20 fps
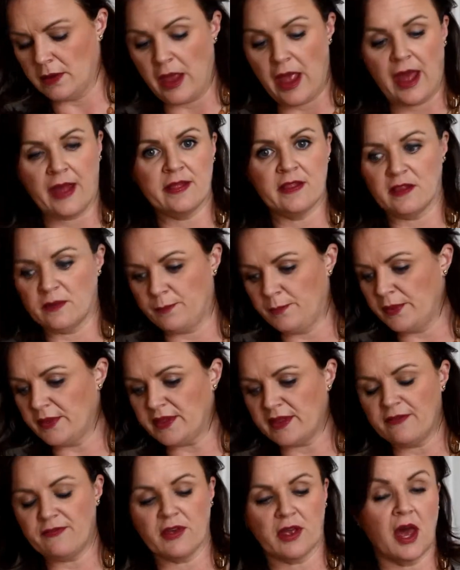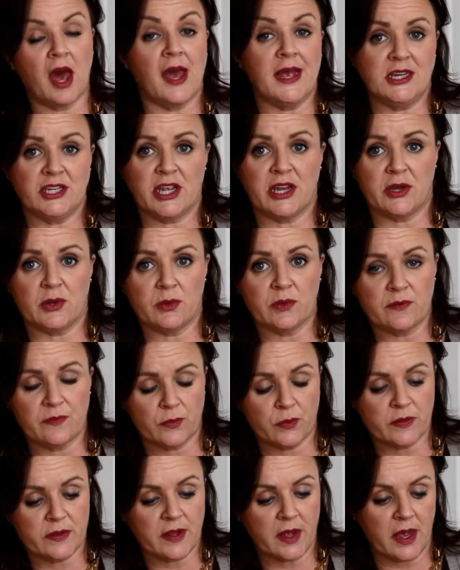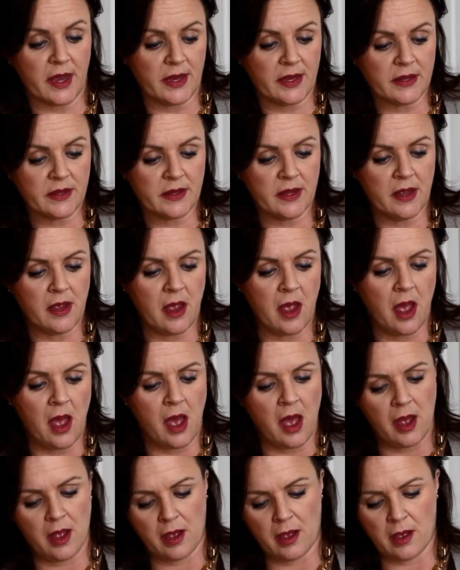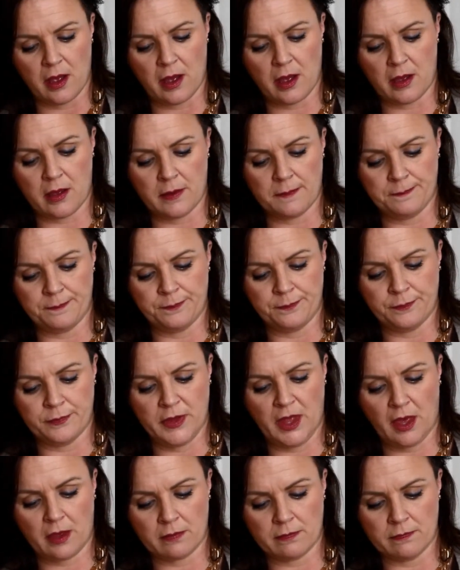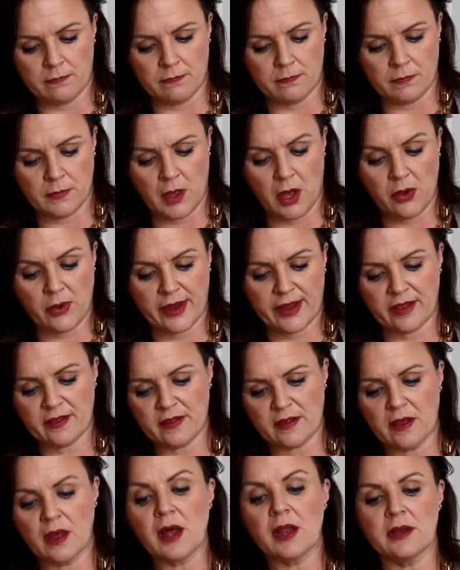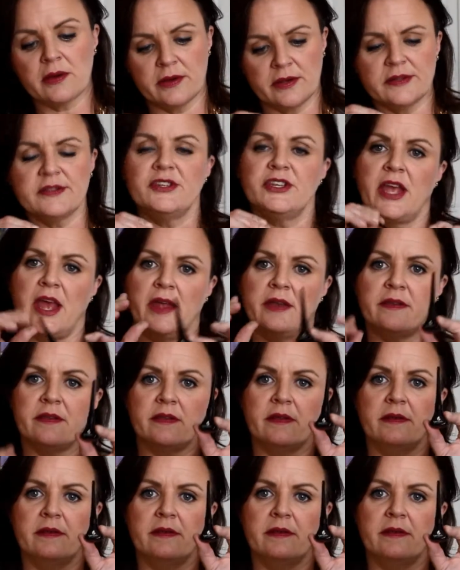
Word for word: And this Pacifica eyeshadow was full size. Um, yeah, Oh, I guess the color is jet.